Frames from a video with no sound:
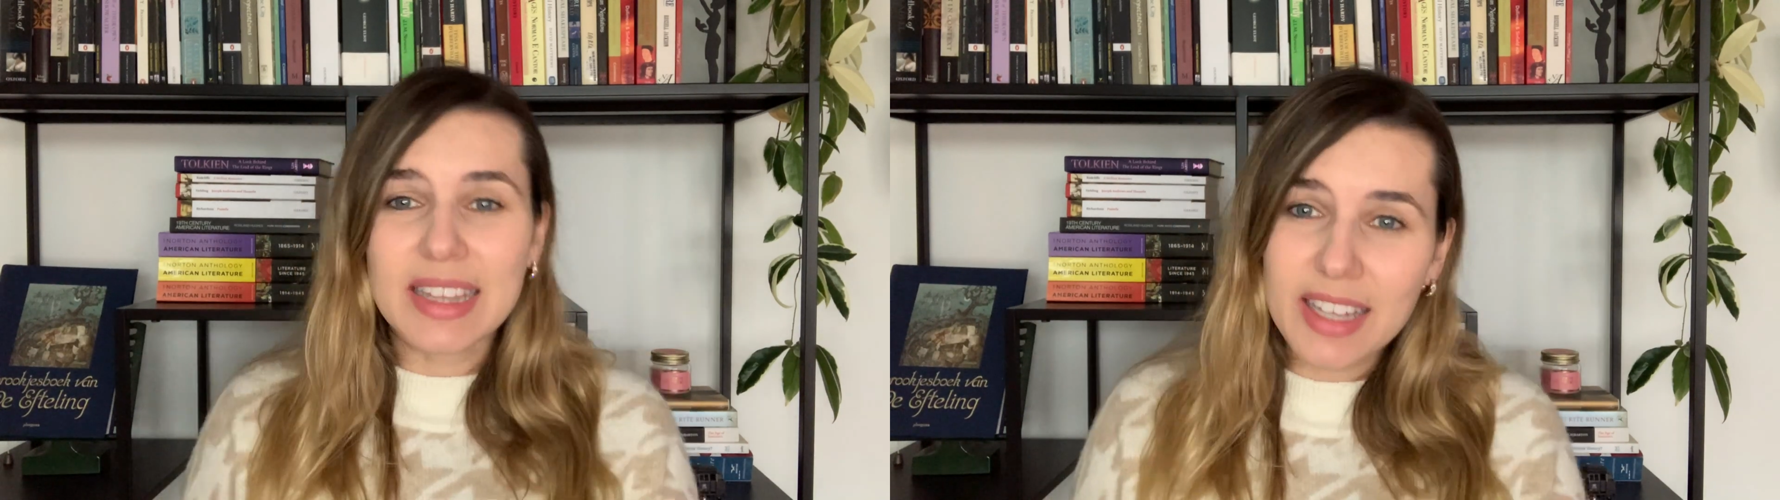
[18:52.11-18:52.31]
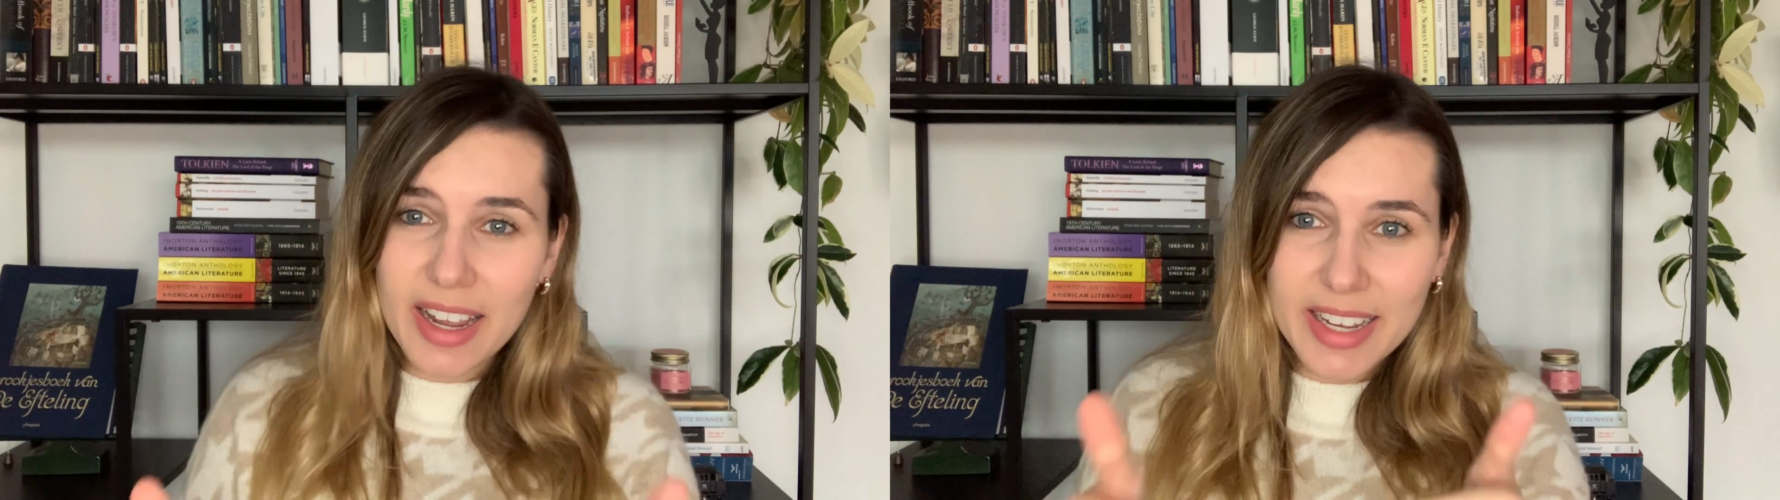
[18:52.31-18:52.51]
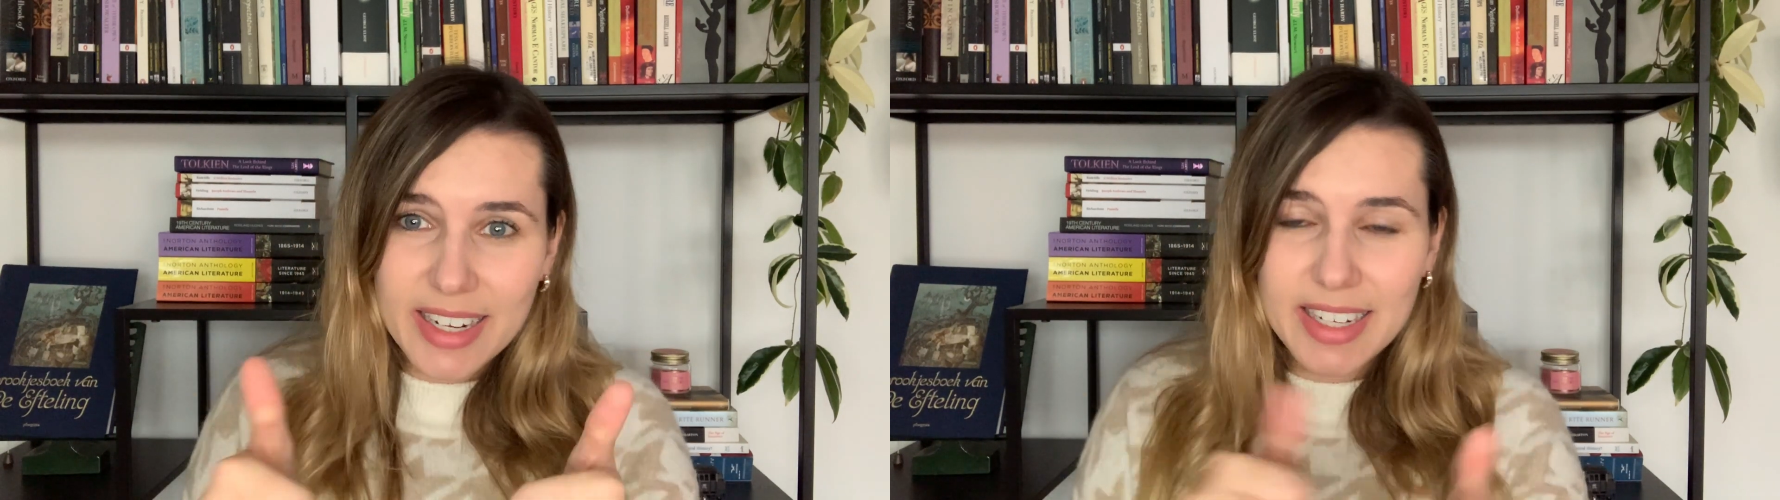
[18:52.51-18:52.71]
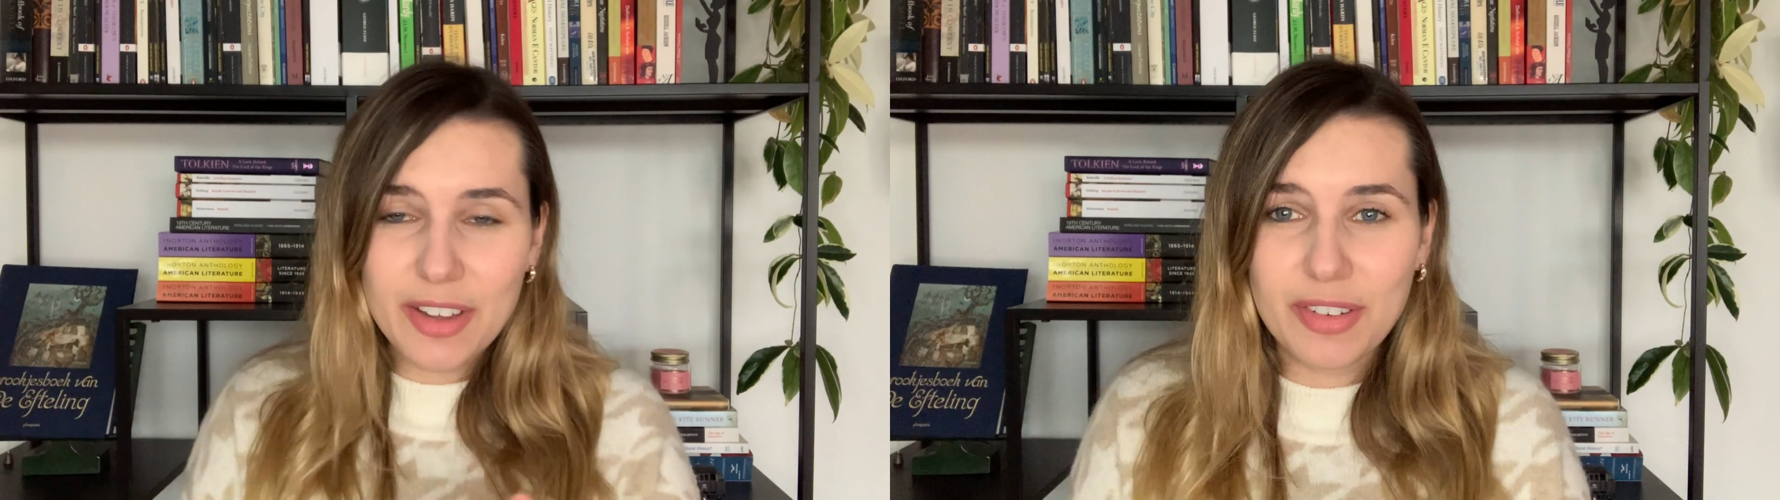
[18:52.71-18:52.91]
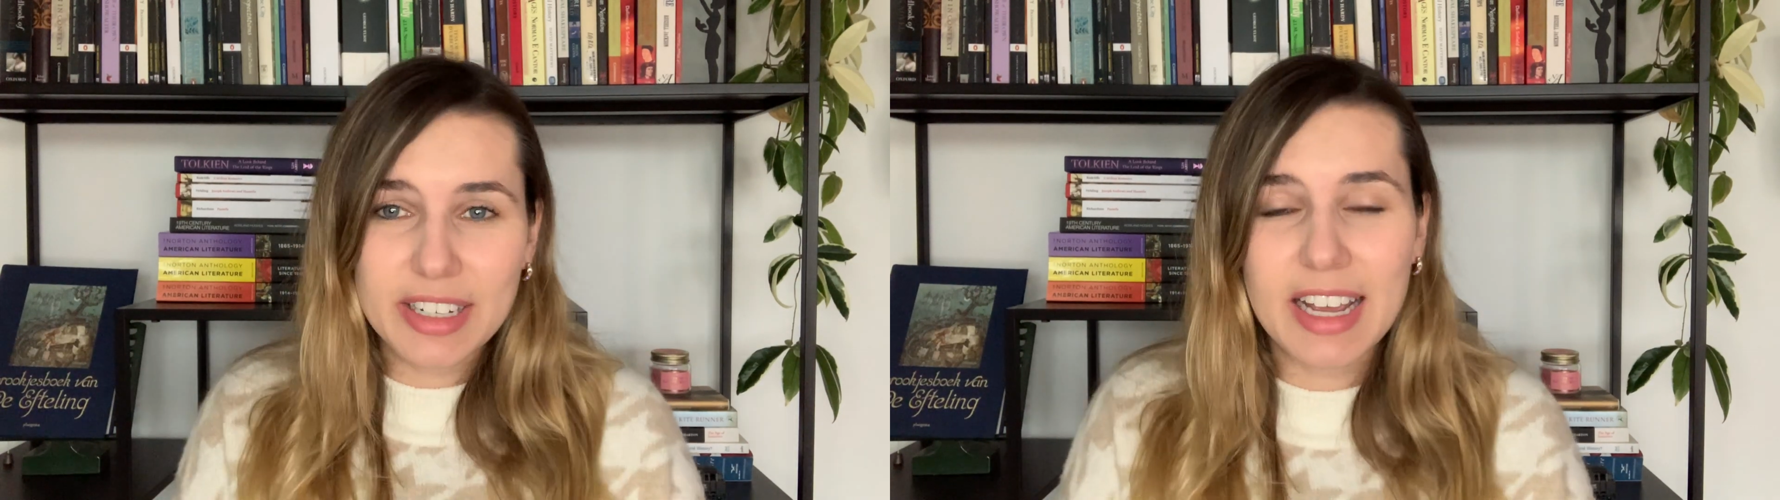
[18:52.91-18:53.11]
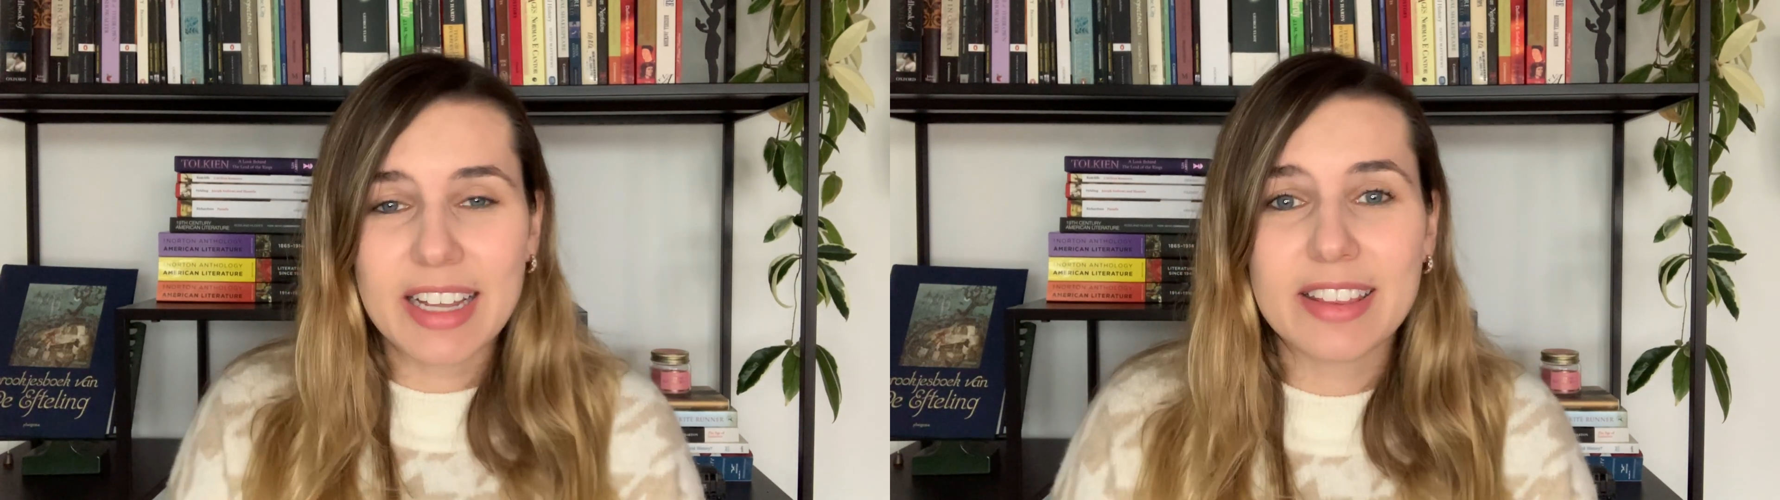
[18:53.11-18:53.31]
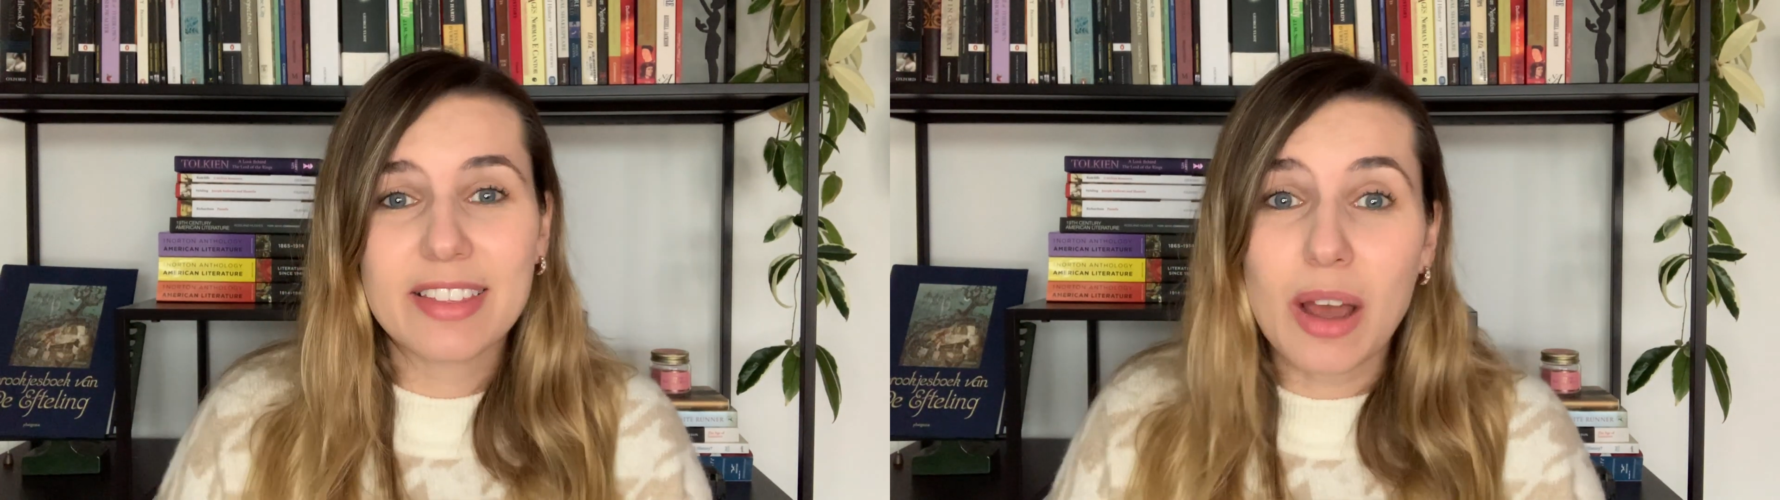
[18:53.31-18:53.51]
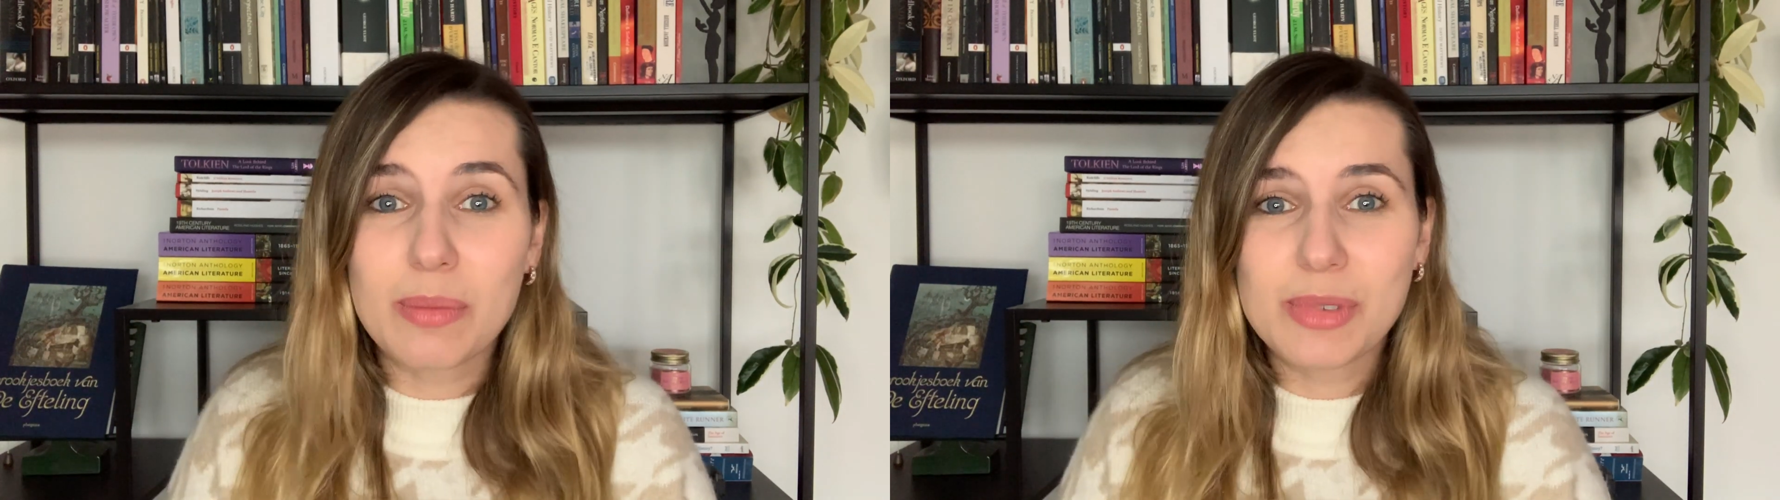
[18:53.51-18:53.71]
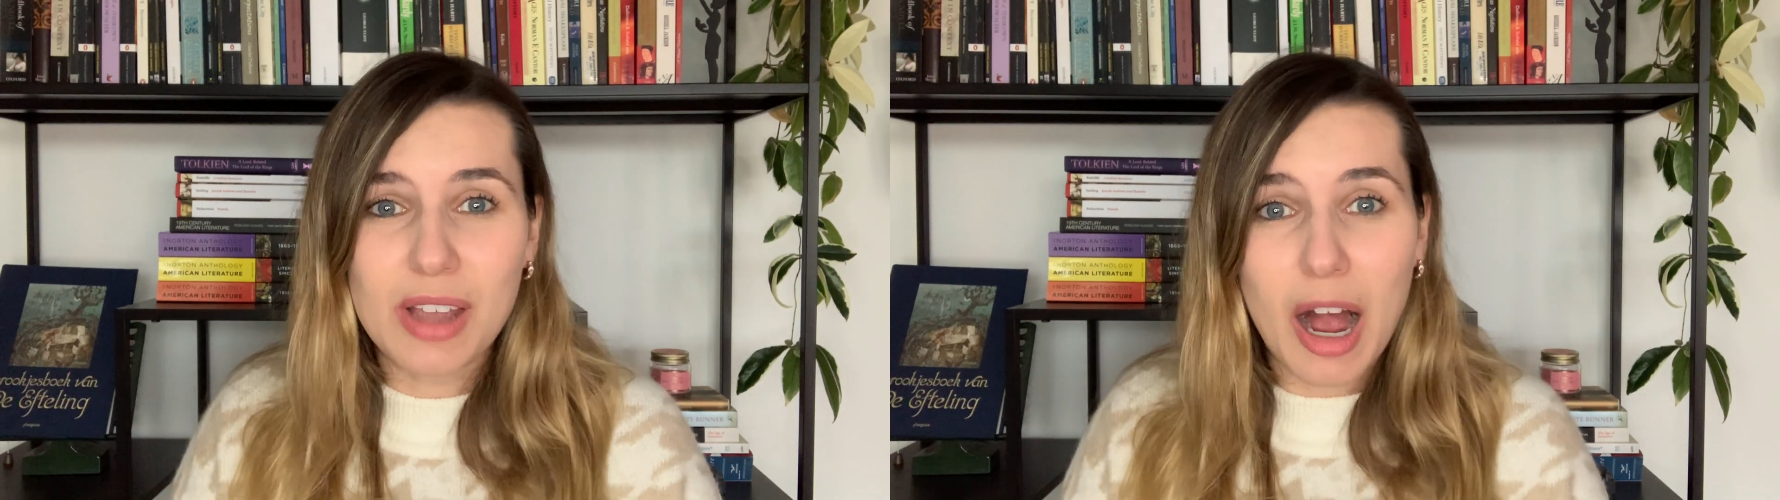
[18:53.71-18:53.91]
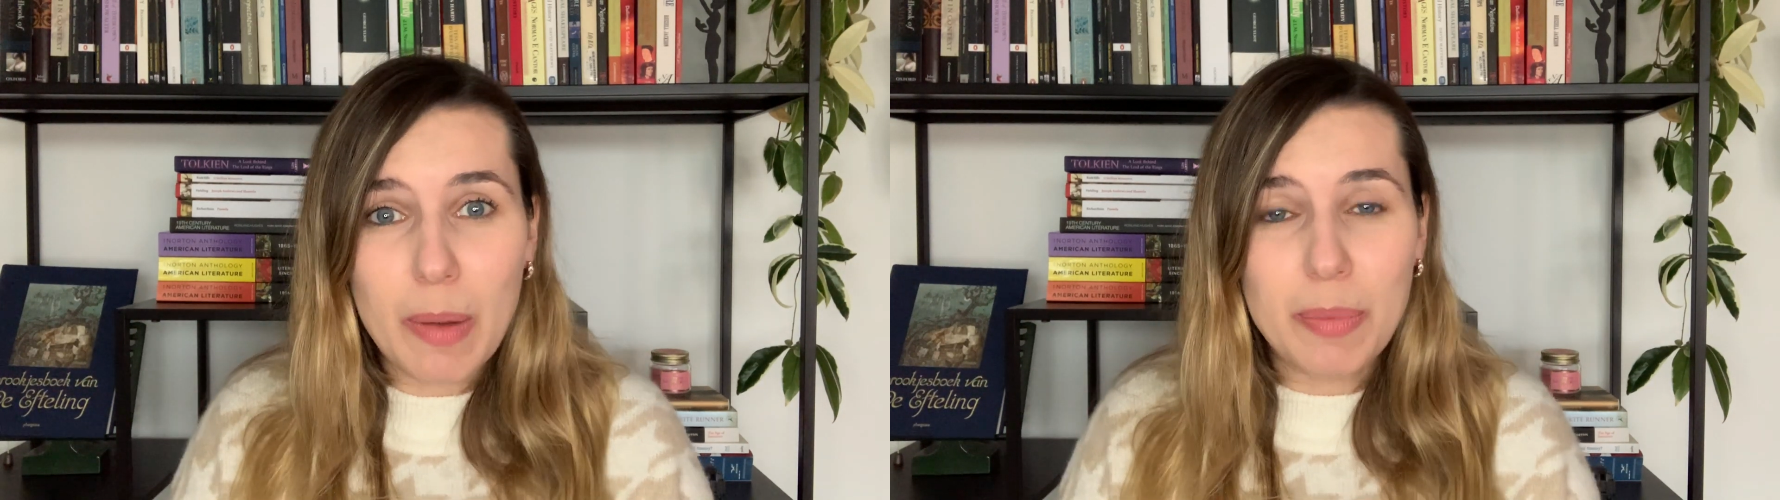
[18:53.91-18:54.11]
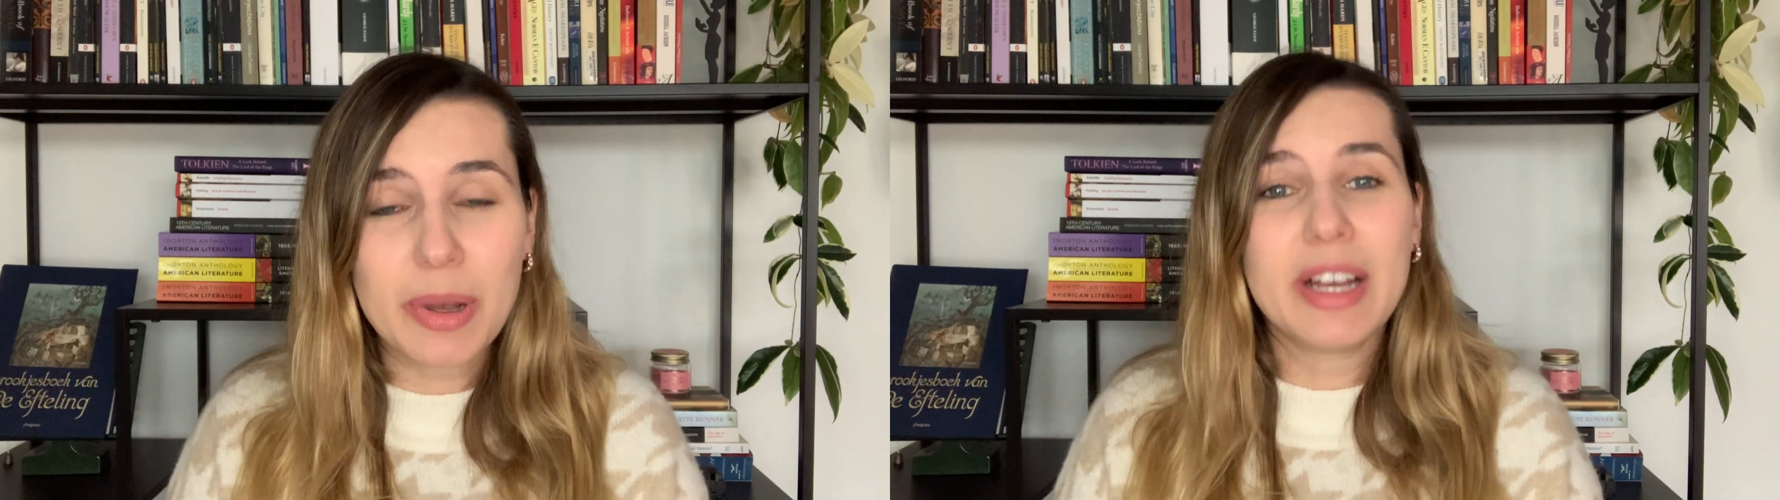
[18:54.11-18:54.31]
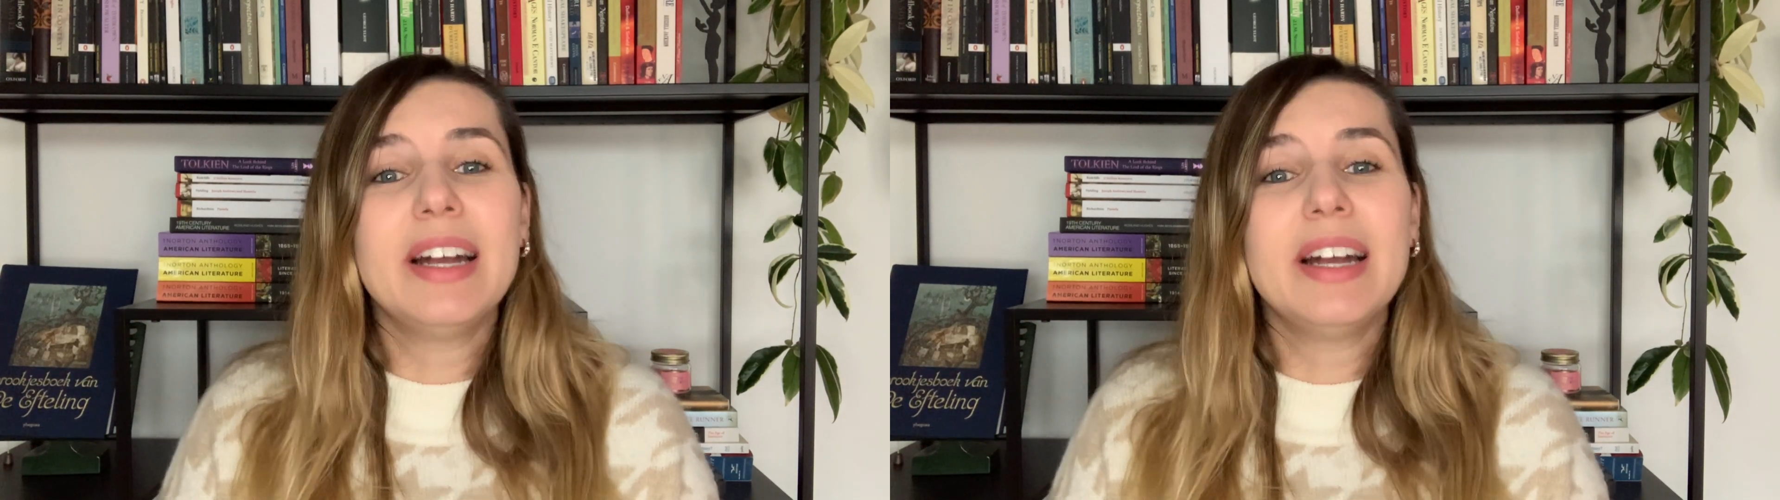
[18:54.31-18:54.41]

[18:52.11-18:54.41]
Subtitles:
like it and give it a thumbs up.